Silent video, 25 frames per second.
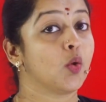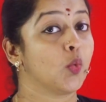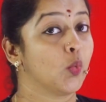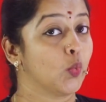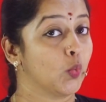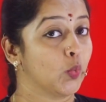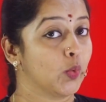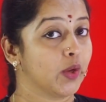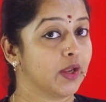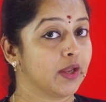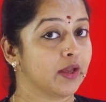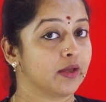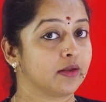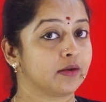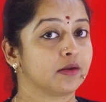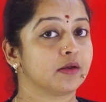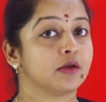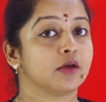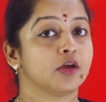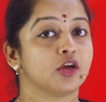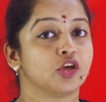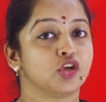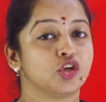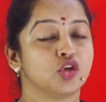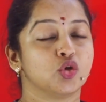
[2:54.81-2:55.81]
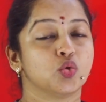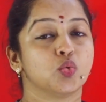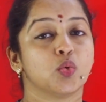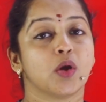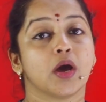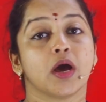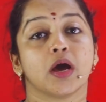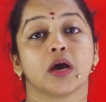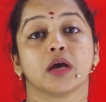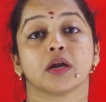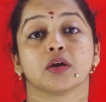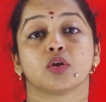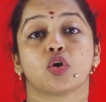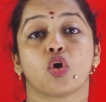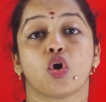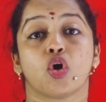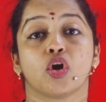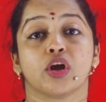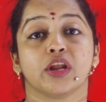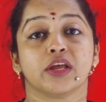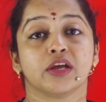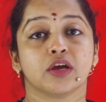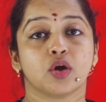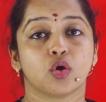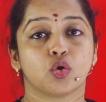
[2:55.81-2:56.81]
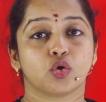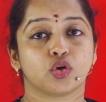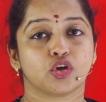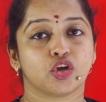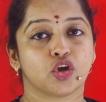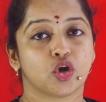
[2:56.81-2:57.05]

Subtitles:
where you are calling out